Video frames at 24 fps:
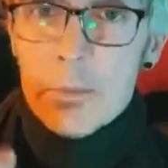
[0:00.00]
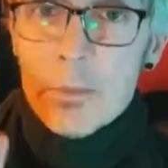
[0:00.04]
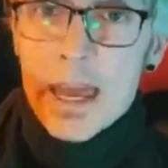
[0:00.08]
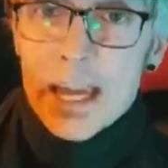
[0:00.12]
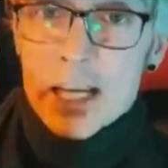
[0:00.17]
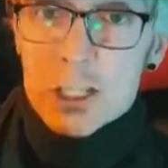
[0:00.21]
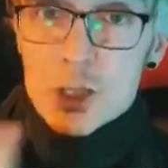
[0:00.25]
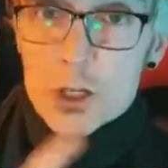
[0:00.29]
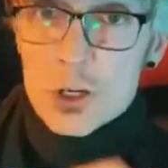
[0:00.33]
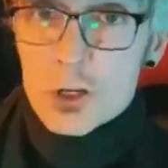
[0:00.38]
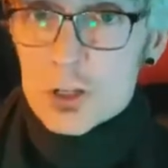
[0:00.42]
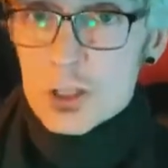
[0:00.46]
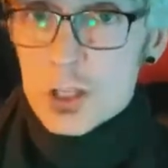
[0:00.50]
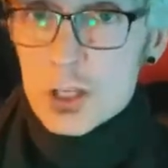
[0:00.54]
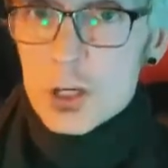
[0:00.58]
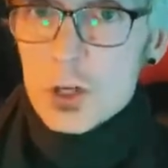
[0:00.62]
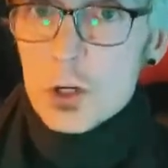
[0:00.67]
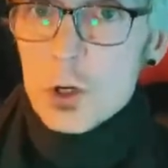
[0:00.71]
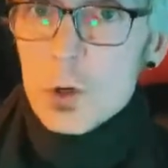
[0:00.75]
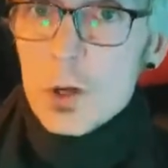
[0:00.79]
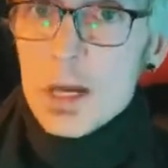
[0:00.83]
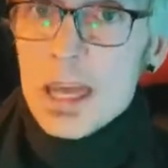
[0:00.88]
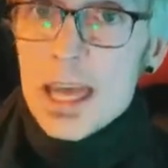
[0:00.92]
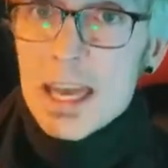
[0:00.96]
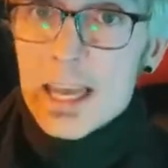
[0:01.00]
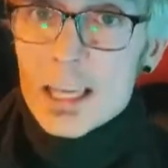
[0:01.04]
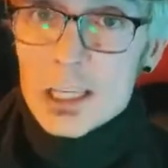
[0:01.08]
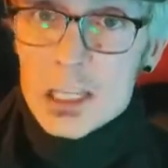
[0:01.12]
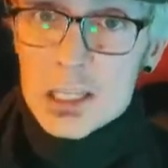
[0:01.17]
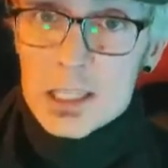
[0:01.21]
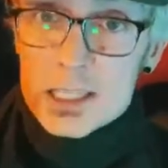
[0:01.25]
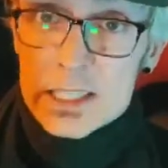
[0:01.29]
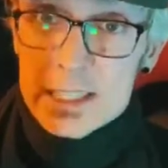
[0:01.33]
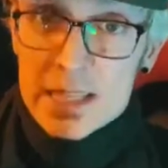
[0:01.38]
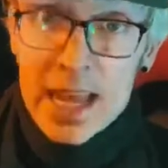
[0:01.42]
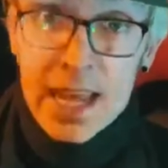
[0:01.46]
make sure too, you
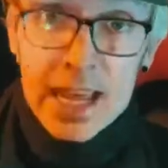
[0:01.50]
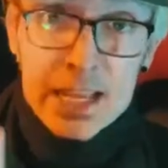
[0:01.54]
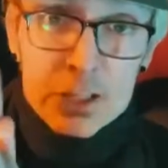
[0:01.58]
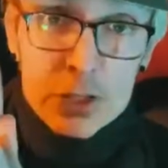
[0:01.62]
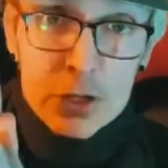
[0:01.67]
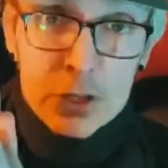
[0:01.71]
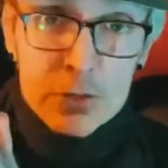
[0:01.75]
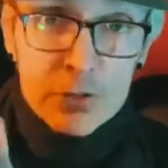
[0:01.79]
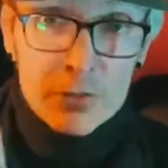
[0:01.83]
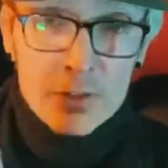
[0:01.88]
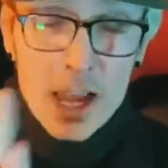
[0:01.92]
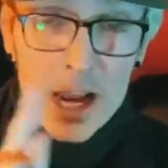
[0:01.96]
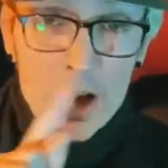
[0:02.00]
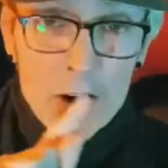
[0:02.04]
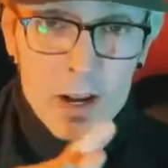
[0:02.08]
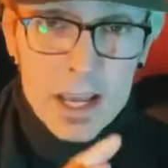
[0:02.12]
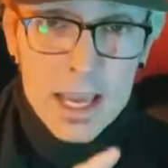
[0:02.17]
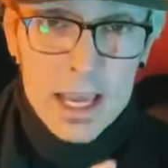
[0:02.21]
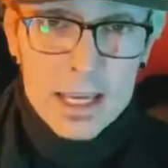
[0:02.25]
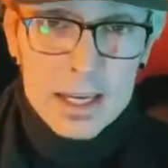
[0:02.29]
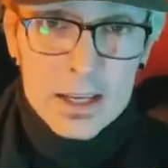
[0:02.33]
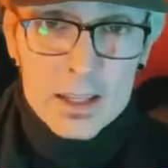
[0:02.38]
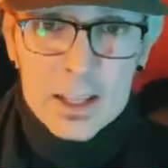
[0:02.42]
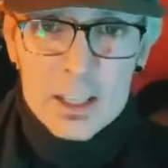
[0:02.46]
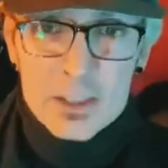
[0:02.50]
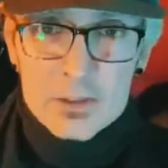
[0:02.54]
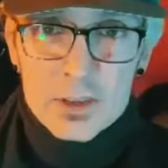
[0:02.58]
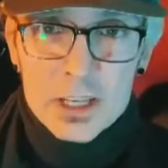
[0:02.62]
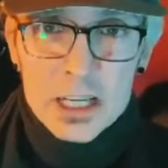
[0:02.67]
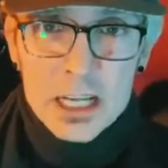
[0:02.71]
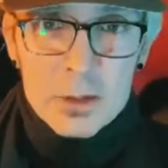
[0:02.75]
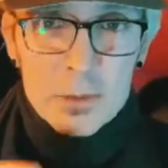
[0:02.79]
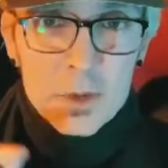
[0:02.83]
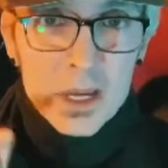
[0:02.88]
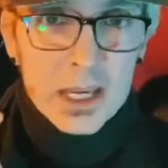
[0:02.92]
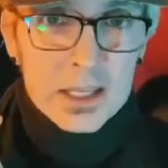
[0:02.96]
stay to the very end of this
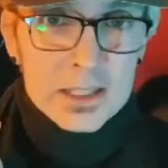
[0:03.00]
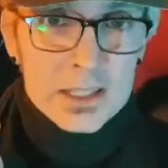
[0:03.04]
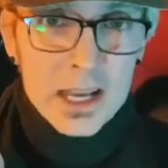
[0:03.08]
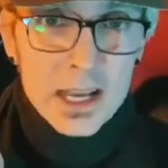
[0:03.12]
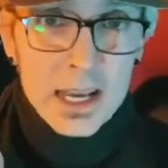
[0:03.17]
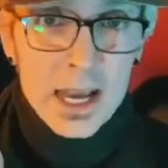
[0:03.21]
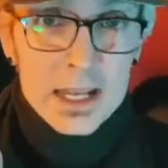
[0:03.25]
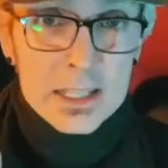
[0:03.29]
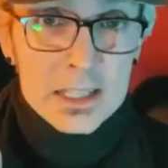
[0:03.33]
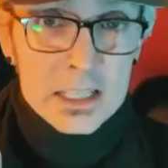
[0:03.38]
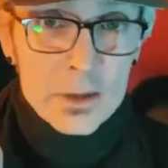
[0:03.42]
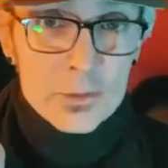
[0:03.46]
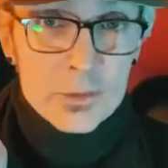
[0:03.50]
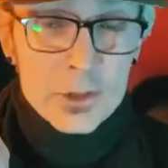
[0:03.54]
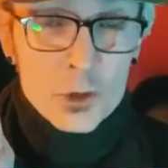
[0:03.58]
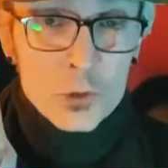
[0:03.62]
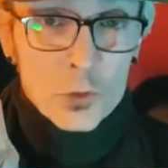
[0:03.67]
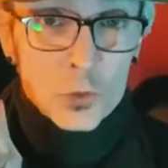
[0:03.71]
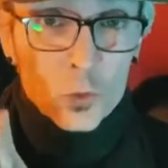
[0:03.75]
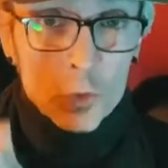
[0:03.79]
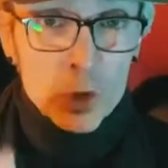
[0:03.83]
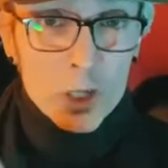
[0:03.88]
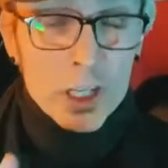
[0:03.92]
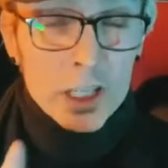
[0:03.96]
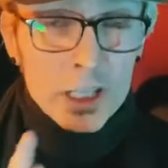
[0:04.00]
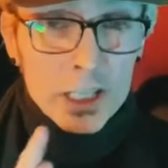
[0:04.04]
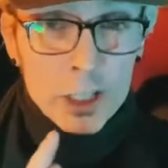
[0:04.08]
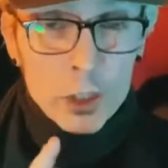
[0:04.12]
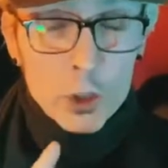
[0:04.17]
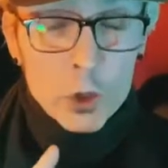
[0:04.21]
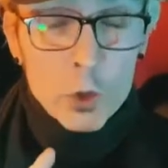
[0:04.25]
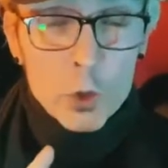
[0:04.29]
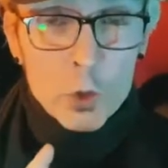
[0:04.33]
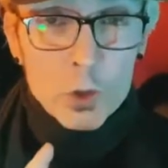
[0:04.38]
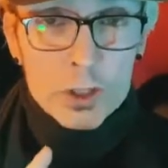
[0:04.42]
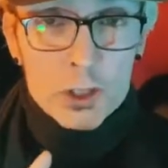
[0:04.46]
video, because I got something really
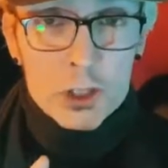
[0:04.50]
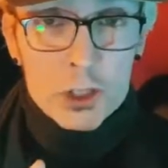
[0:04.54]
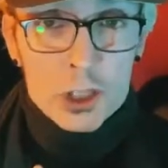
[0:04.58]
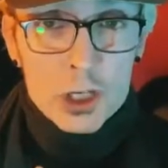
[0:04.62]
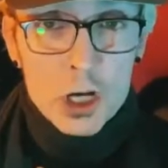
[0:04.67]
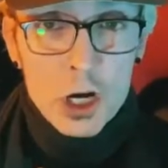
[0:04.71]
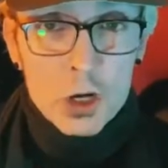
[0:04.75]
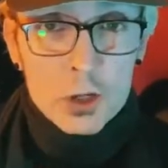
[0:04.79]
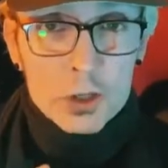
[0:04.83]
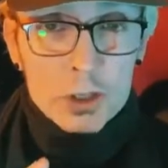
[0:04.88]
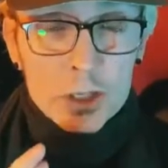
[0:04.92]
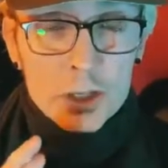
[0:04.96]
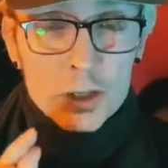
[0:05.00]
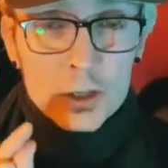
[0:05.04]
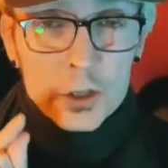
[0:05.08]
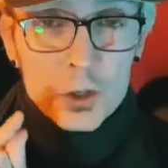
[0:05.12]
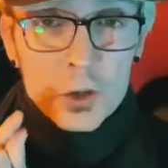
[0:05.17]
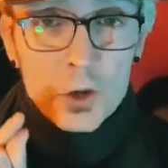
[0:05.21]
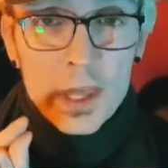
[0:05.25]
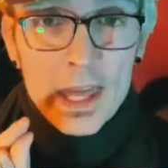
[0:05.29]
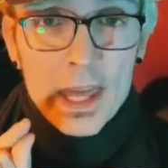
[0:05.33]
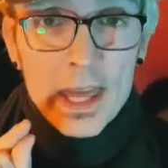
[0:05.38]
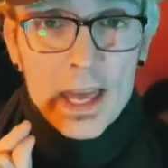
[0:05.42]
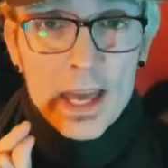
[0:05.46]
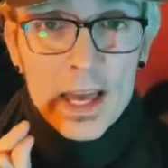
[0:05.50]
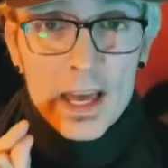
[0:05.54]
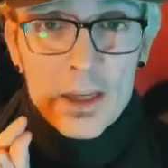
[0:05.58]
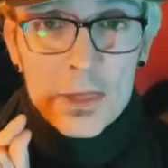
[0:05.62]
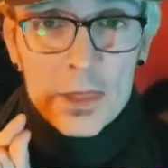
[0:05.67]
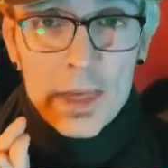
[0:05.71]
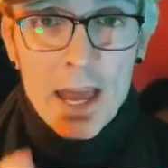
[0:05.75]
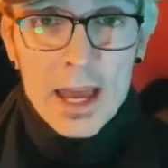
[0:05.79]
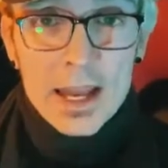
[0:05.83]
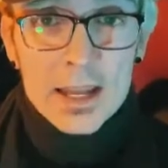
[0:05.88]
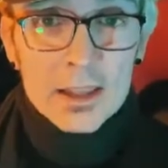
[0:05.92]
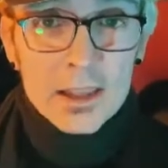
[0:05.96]
cool to show you
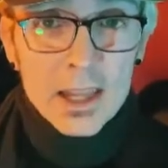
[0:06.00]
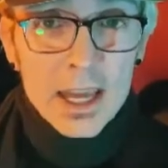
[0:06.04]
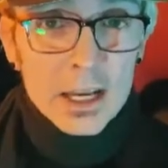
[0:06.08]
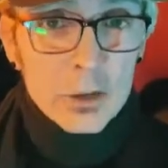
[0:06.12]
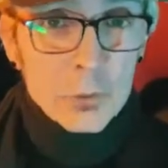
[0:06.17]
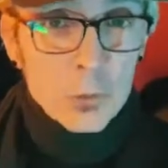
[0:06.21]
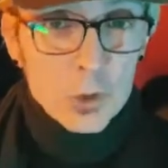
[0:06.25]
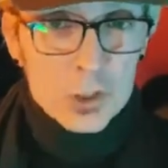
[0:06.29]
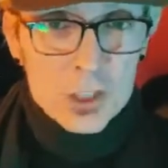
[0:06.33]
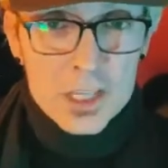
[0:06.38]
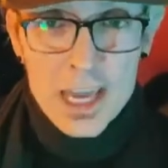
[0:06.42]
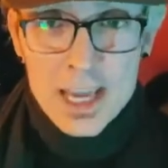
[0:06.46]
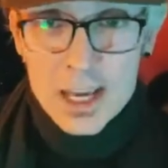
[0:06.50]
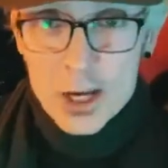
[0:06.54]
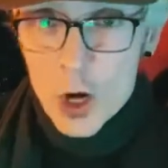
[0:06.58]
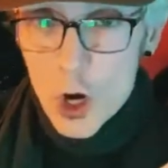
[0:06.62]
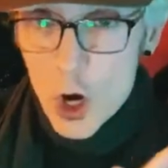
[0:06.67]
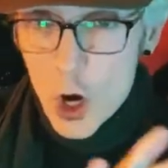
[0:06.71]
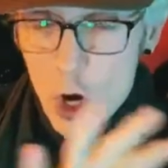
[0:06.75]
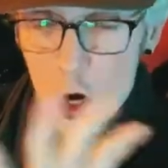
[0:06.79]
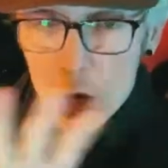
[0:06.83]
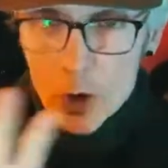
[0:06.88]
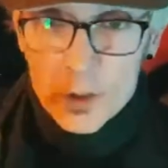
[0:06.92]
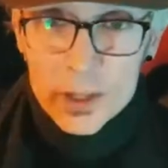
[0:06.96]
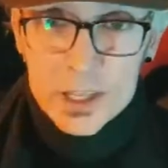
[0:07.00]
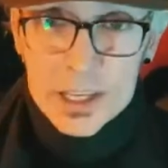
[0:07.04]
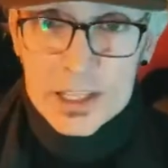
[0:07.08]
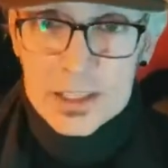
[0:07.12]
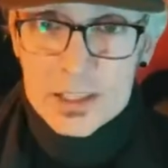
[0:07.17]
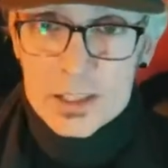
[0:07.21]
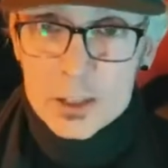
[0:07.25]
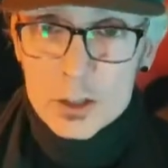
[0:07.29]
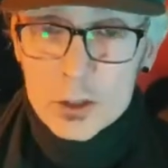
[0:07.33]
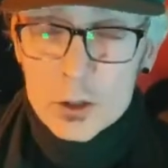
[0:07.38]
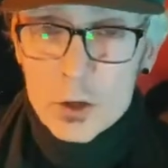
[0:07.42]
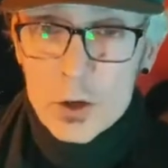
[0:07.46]
that will take all these
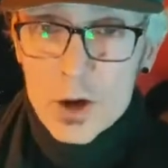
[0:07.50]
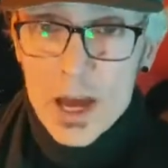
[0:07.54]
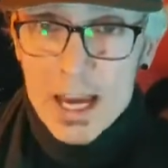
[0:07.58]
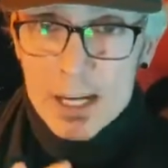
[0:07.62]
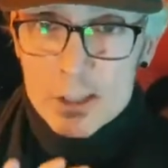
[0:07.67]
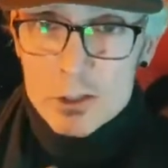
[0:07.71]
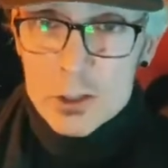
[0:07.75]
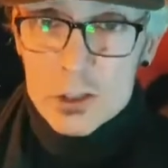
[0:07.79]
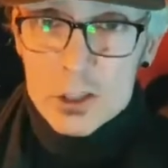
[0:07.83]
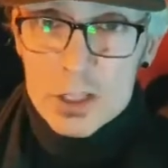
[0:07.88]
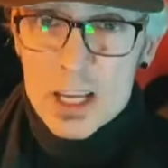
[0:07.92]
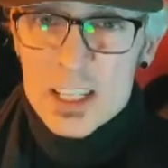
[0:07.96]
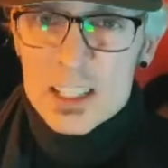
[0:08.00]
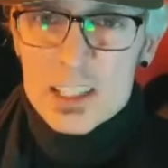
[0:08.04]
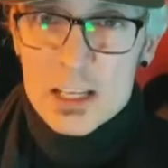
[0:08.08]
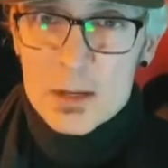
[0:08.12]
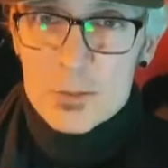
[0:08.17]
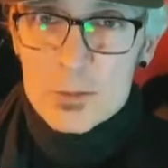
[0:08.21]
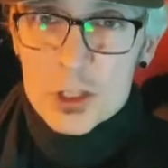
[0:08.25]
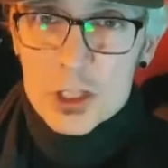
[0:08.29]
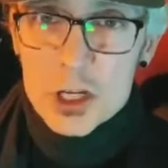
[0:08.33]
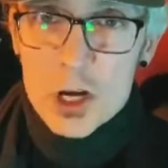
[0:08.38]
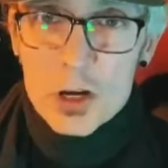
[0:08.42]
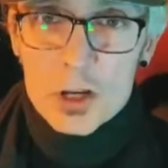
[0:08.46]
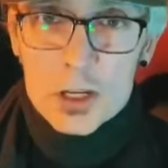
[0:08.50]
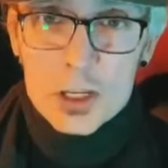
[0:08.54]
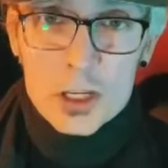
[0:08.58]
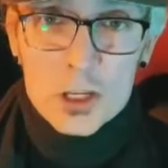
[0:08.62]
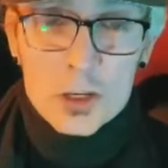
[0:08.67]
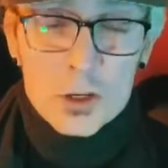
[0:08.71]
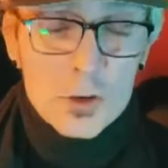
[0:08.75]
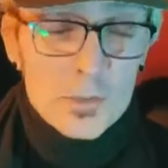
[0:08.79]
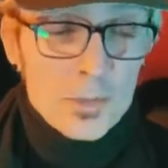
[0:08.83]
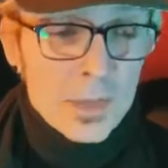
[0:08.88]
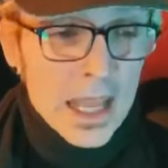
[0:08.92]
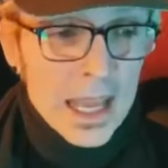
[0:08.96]
little exercises I'm showing
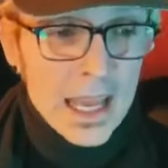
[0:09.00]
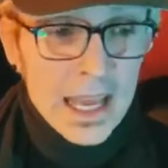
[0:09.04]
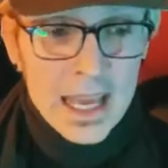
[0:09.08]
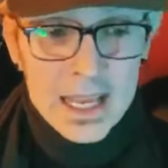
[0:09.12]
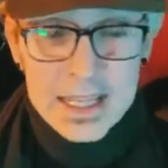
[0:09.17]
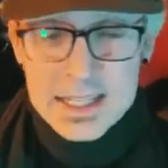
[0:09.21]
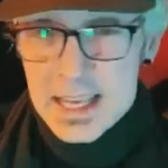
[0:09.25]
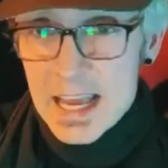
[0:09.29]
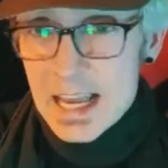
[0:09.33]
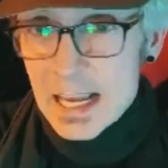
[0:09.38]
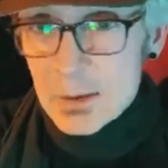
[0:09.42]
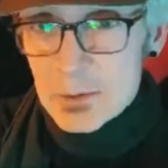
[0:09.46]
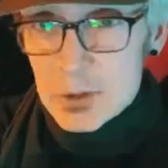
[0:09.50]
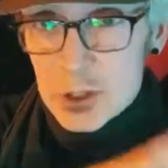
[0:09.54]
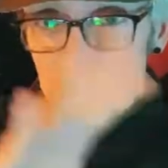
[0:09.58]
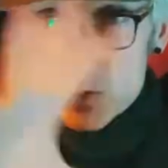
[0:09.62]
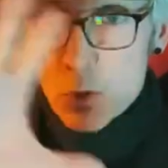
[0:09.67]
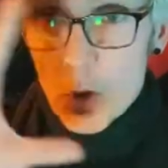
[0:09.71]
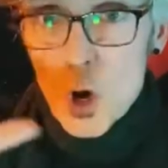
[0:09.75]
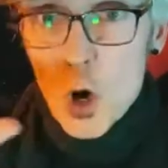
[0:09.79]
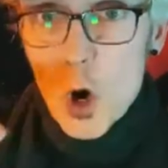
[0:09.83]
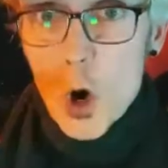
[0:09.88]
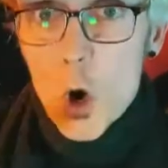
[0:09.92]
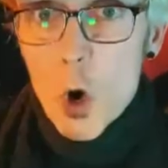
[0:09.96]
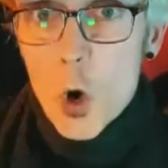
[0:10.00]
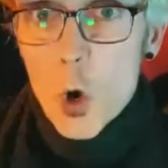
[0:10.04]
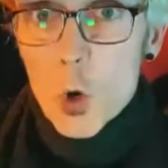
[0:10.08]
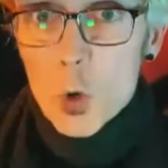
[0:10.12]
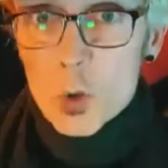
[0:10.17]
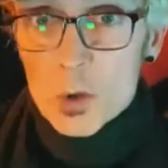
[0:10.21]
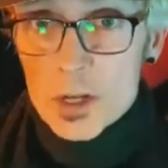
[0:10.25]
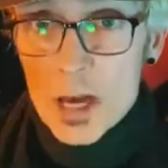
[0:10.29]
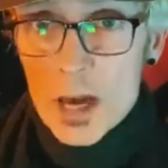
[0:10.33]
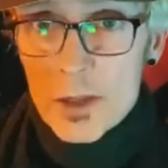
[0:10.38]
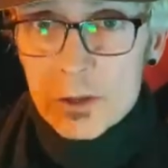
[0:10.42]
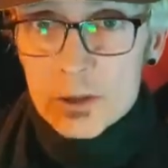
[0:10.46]
you and take them to a whole
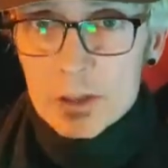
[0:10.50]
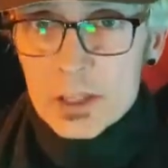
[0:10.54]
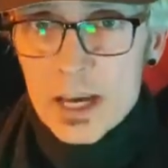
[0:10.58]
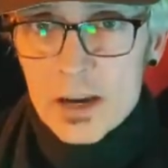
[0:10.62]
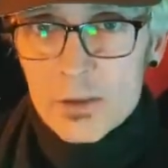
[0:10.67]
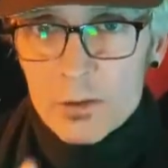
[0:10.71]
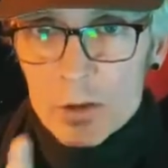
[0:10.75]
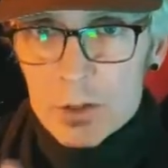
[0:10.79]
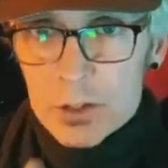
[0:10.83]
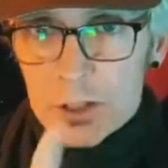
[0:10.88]
nother level.